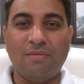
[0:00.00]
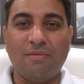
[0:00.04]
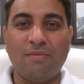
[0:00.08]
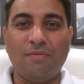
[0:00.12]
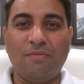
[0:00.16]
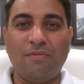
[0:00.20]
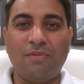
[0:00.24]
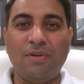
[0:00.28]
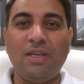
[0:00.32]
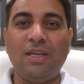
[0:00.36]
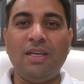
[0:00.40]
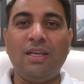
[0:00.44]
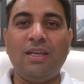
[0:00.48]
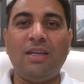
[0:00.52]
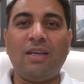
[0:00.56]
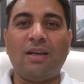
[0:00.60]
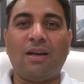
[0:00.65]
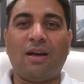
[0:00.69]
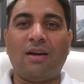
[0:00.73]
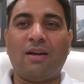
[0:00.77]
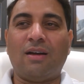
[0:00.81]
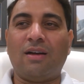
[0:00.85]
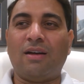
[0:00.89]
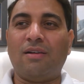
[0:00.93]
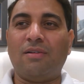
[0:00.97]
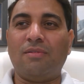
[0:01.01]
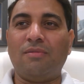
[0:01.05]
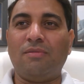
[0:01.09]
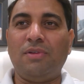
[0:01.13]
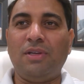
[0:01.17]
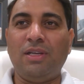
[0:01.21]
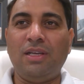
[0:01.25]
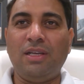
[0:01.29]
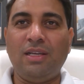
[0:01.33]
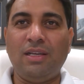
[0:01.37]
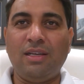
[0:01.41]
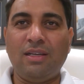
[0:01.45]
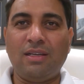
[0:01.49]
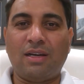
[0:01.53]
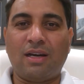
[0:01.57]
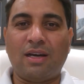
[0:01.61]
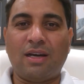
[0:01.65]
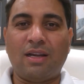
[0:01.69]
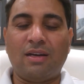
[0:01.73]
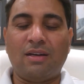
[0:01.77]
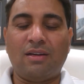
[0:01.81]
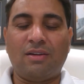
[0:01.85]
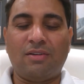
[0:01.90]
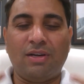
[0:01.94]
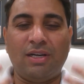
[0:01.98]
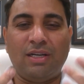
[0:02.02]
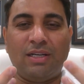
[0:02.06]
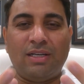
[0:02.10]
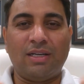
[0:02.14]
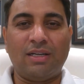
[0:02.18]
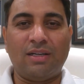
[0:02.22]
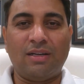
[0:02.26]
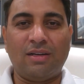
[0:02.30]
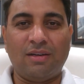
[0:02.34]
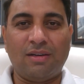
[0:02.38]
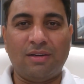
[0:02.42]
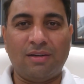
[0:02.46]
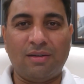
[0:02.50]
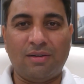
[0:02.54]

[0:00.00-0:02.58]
we are treated